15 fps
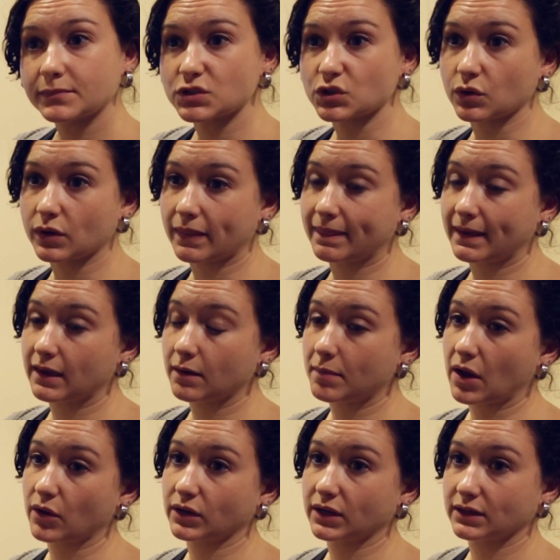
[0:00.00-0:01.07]
So you can think
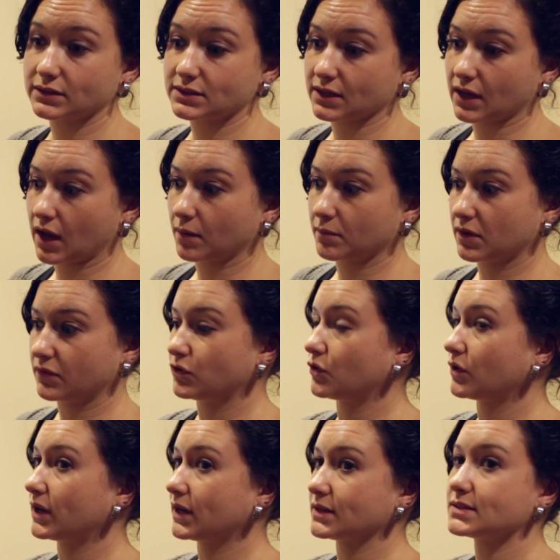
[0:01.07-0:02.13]
about it, if
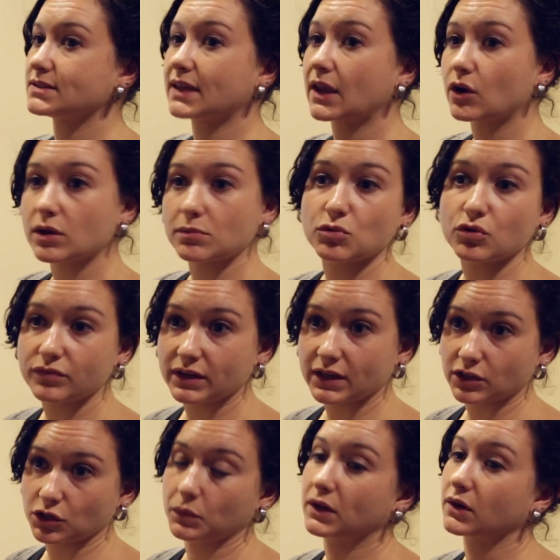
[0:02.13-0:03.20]
you're in a scary
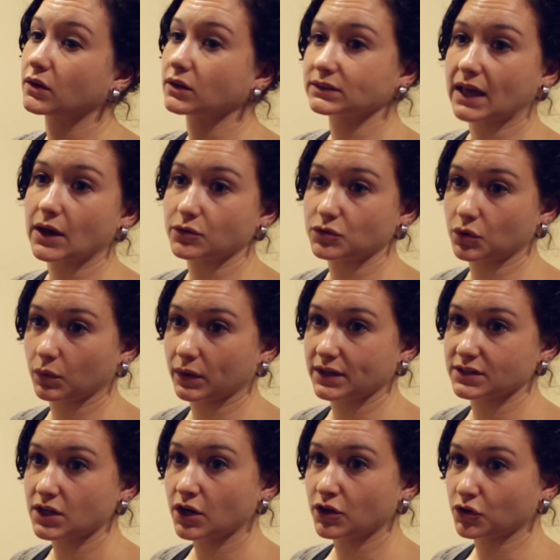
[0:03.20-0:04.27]
movie and you hear a loud
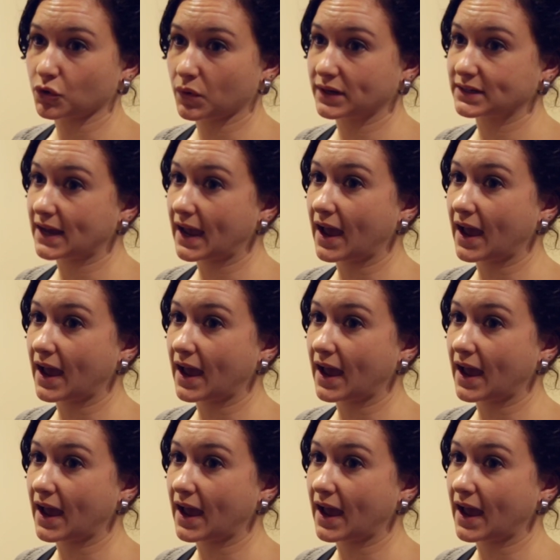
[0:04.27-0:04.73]
noise, you're going to